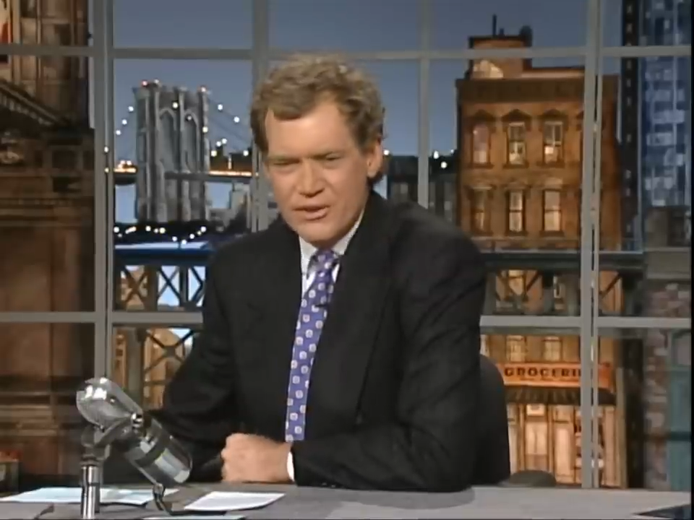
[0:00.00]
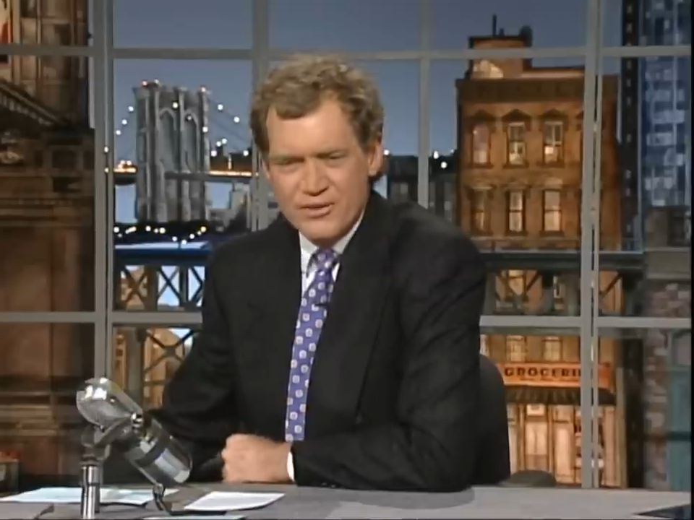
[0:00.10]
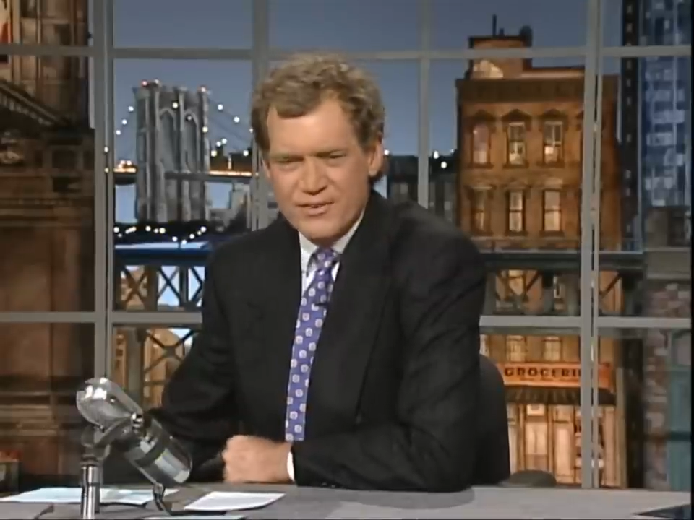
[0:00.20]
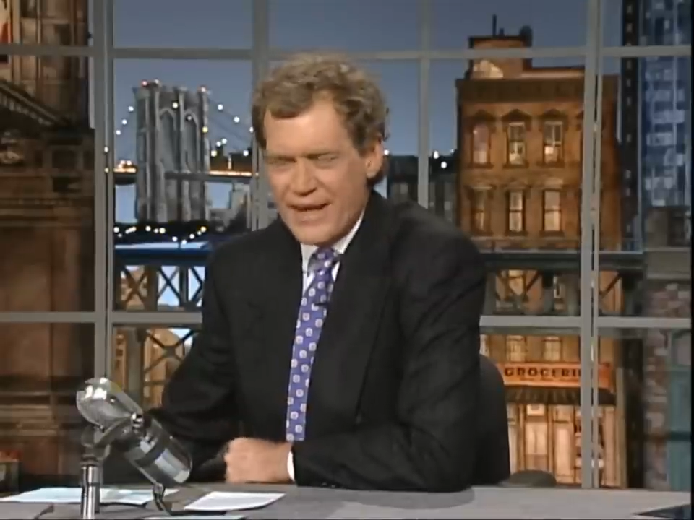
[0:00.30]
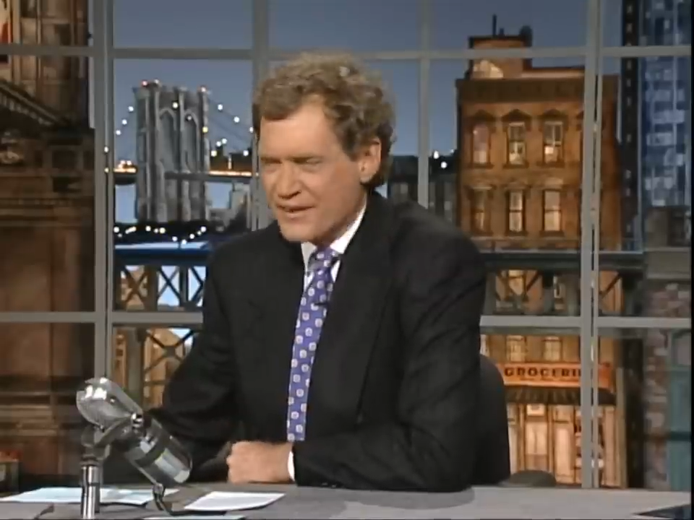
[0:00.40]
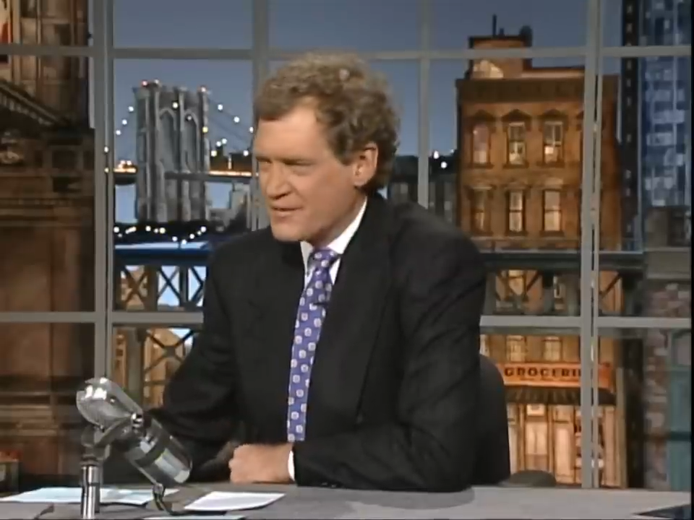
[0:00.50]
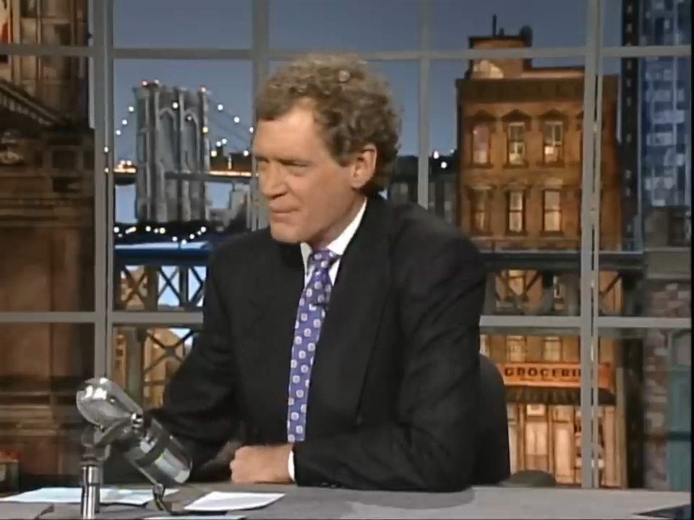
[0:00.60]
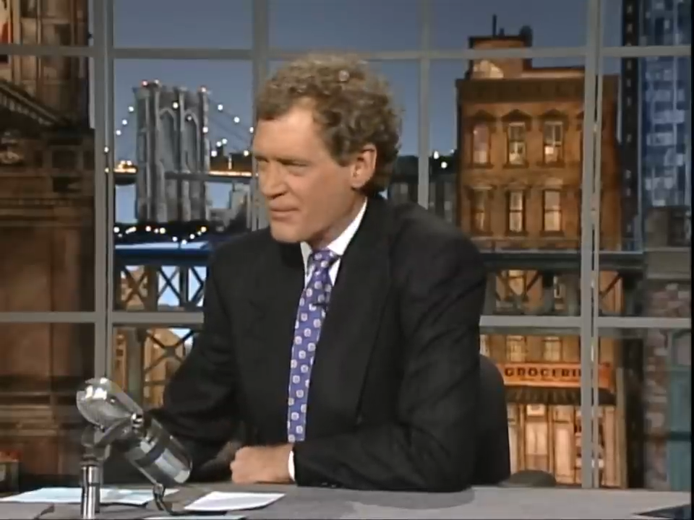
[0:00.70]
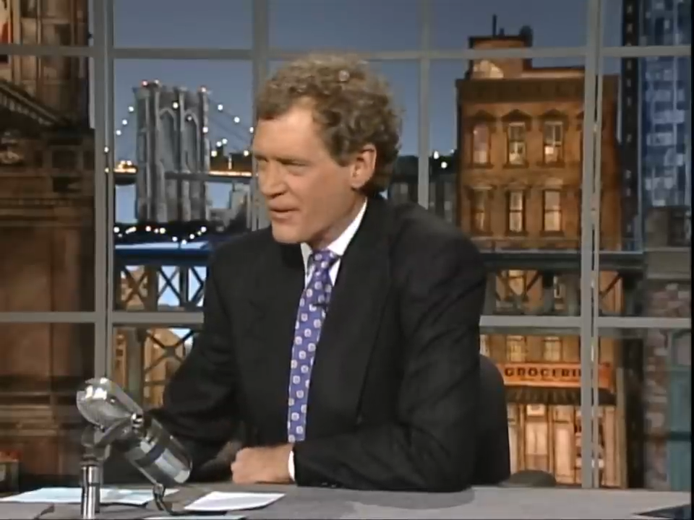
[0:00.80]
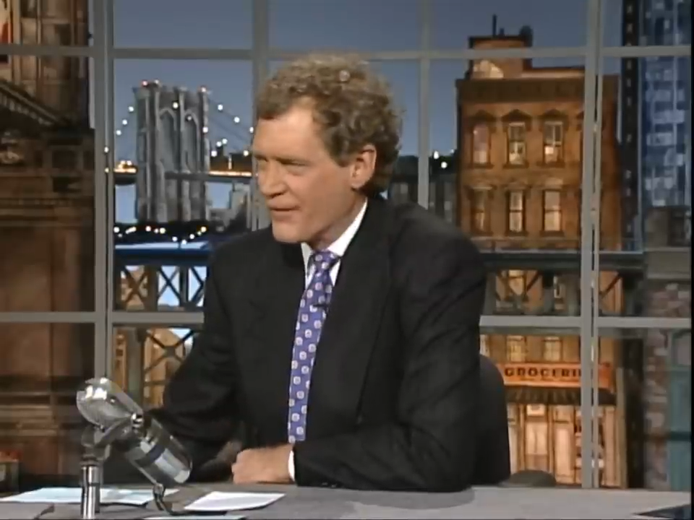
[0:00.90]
Who's next
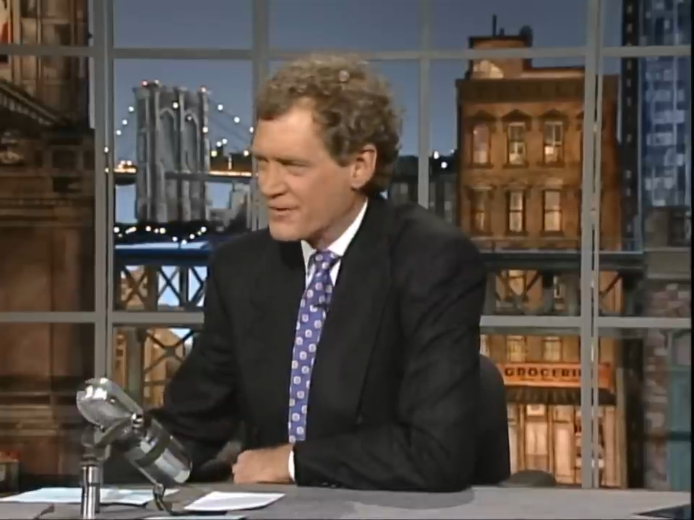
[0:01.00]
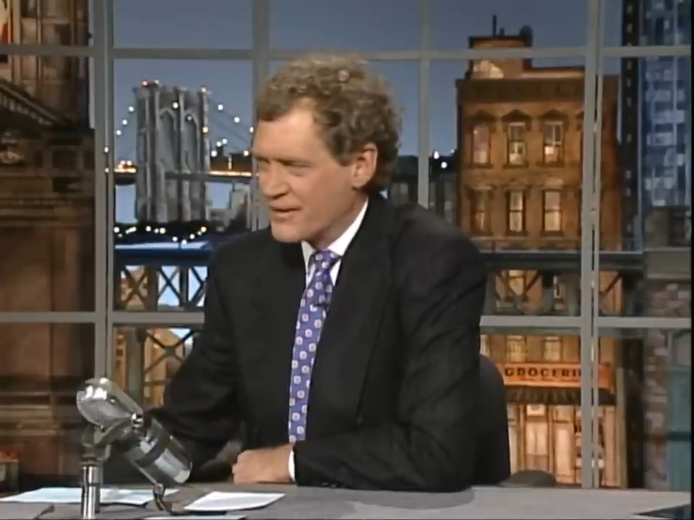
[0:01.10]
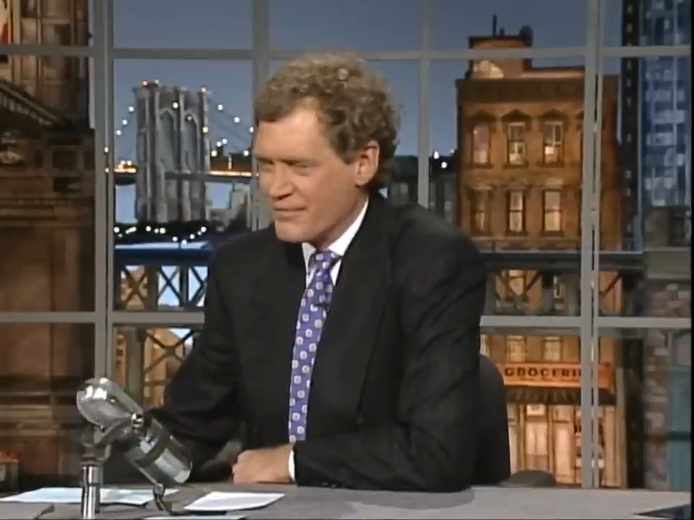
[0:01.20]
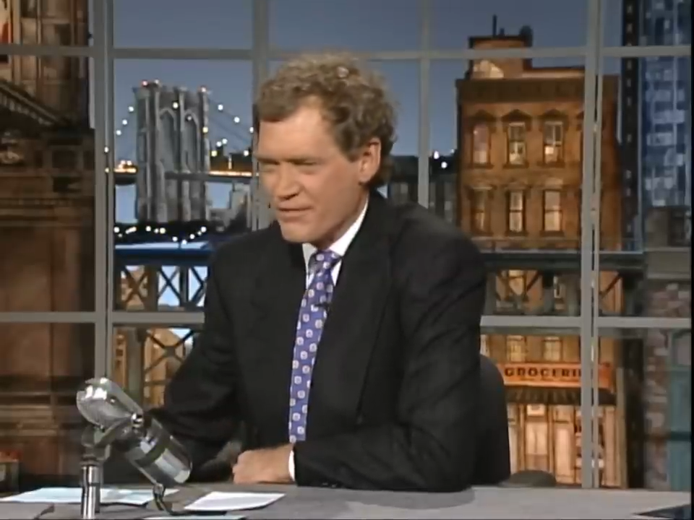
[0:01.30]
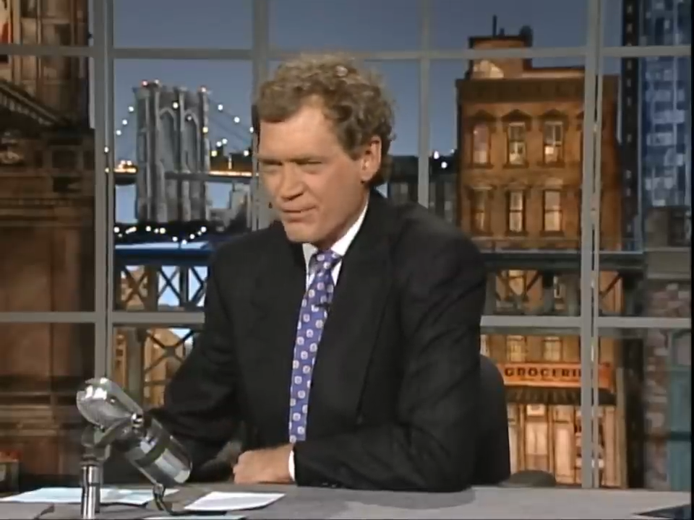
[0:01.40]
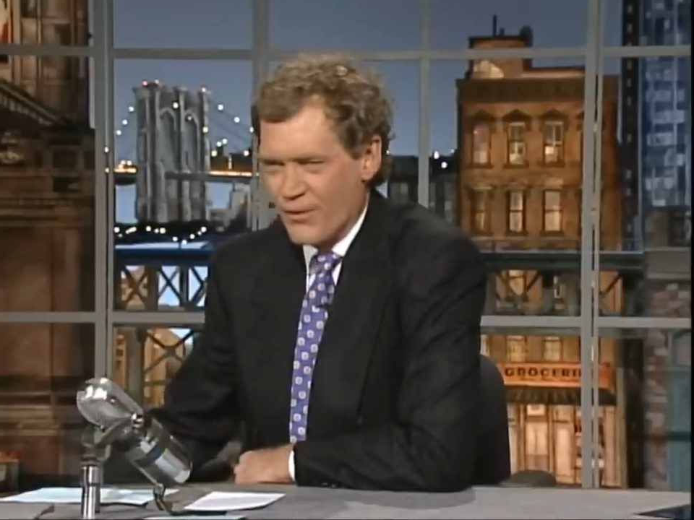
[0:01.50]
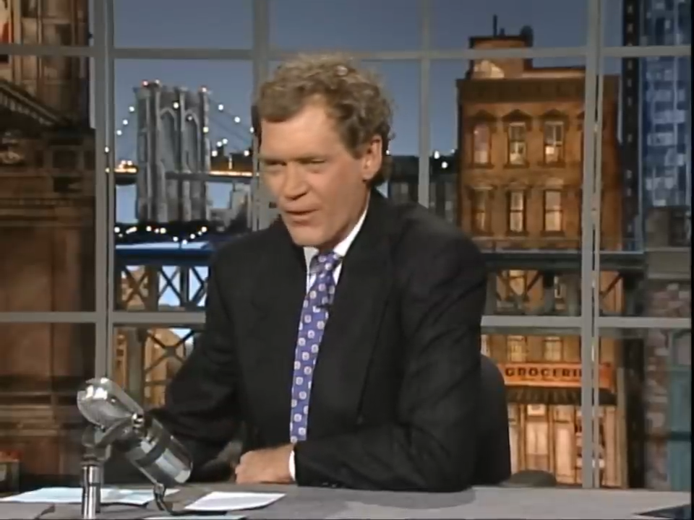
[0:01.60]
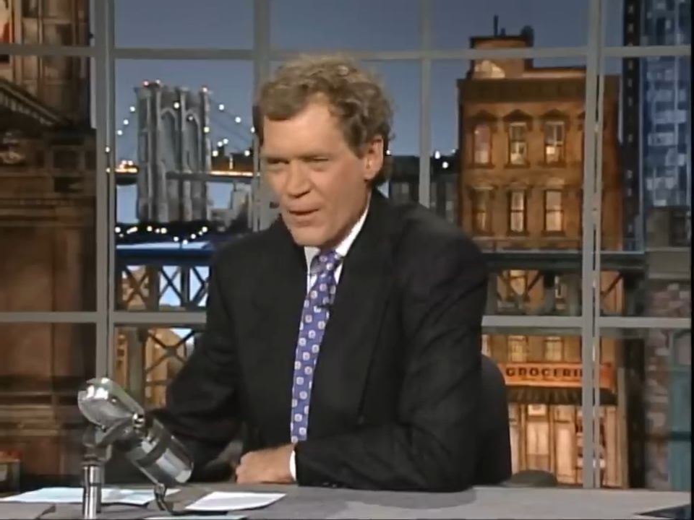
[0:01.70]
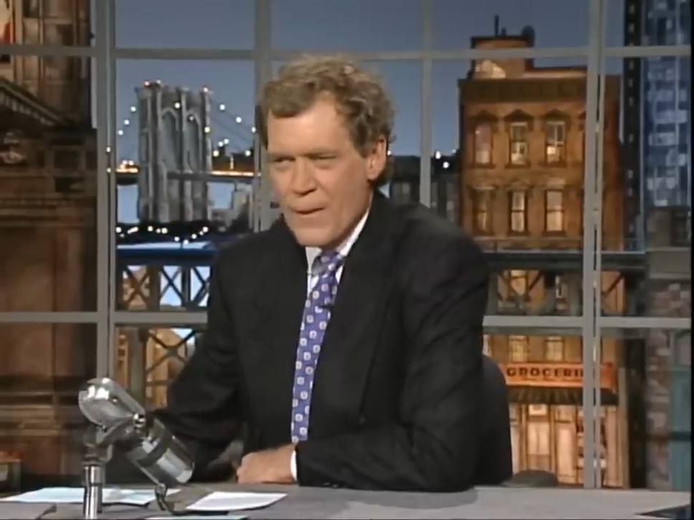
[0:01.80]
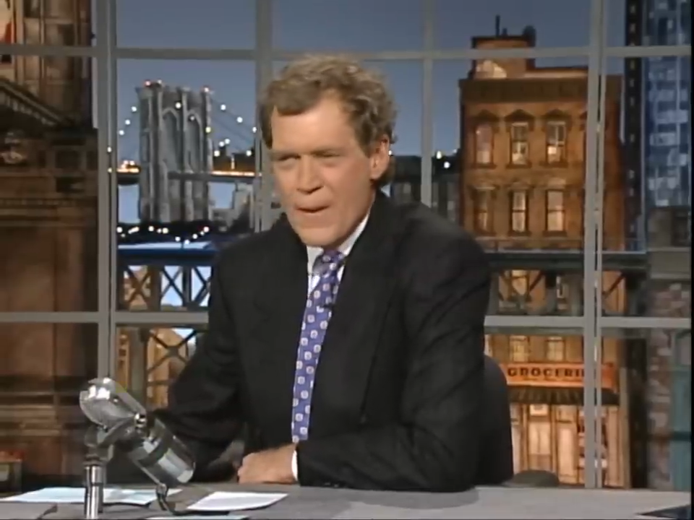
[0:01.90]
up there on the seventh
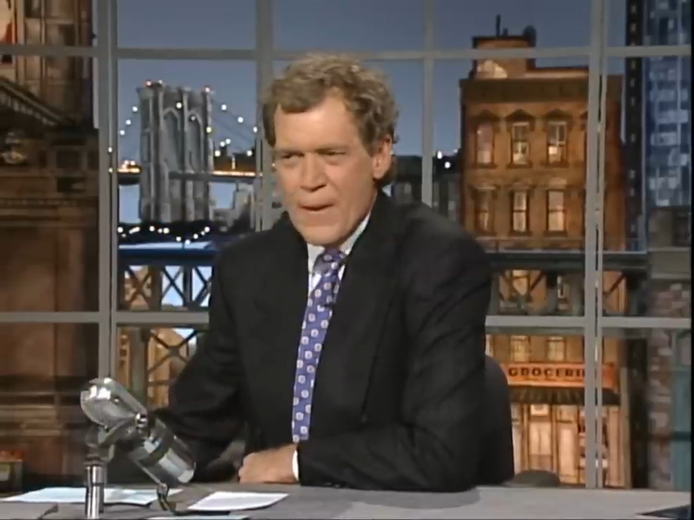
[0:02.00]
floor?